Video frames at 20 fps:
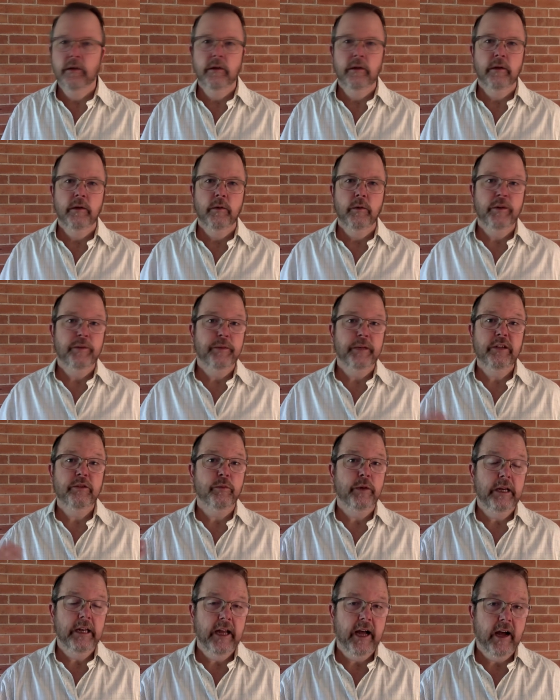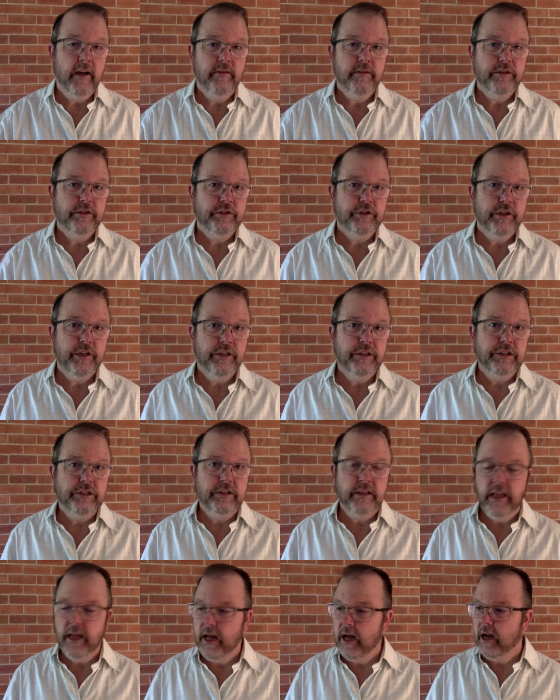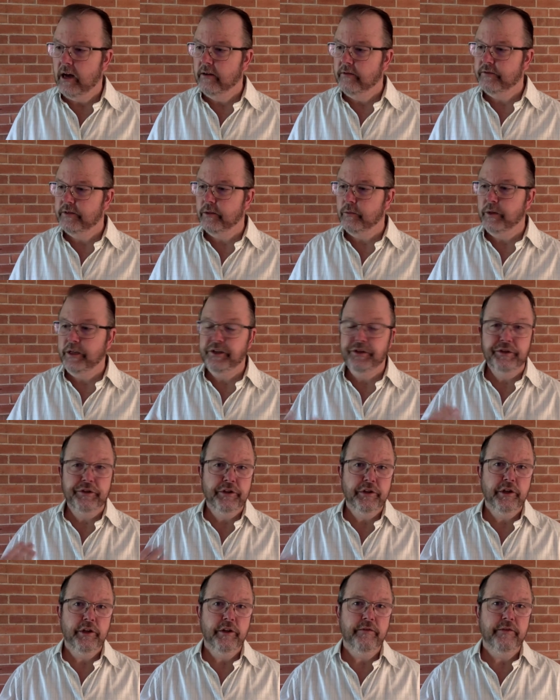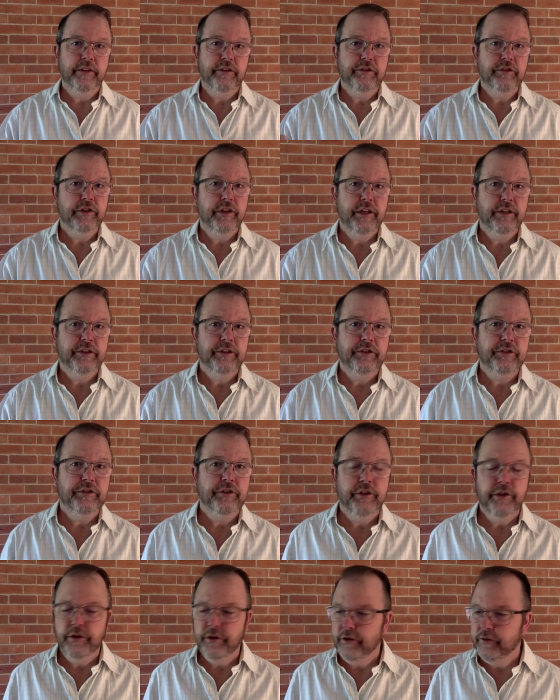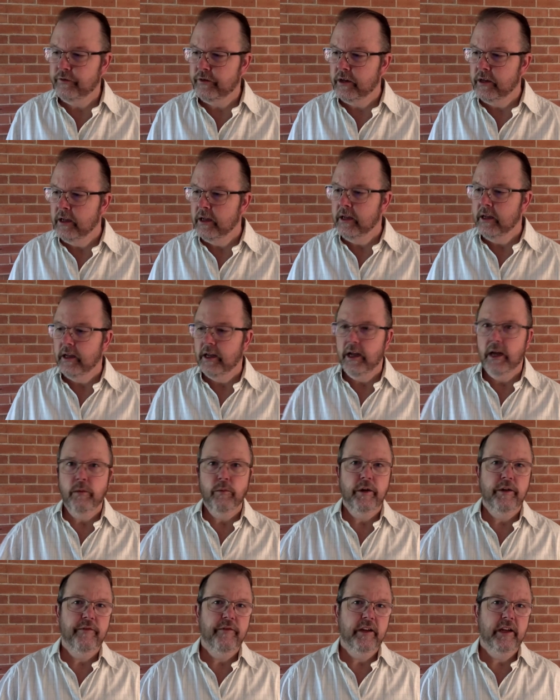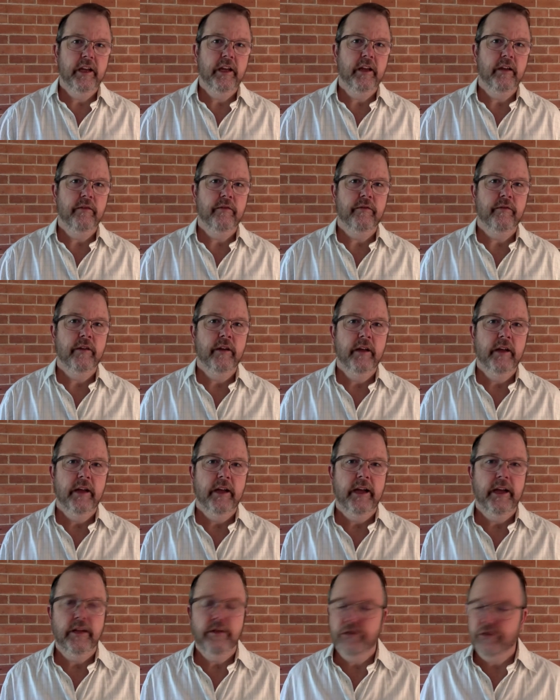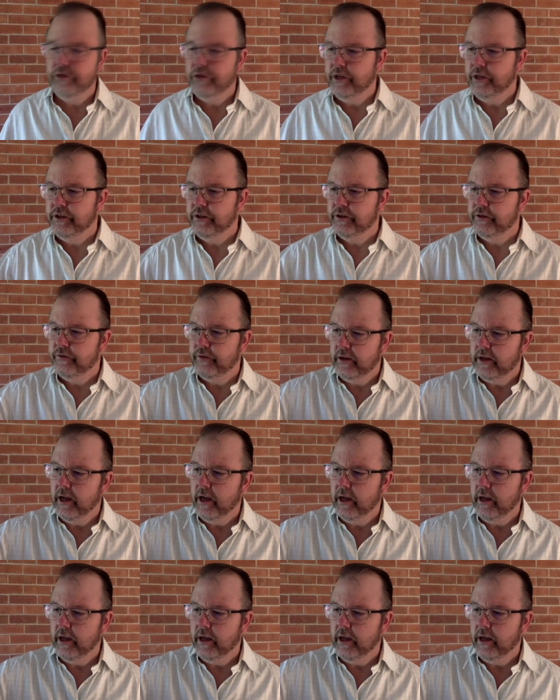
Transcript: which means we love as Jesus loved, and we serve as Jesus served, and we forgive as Jesus forgave.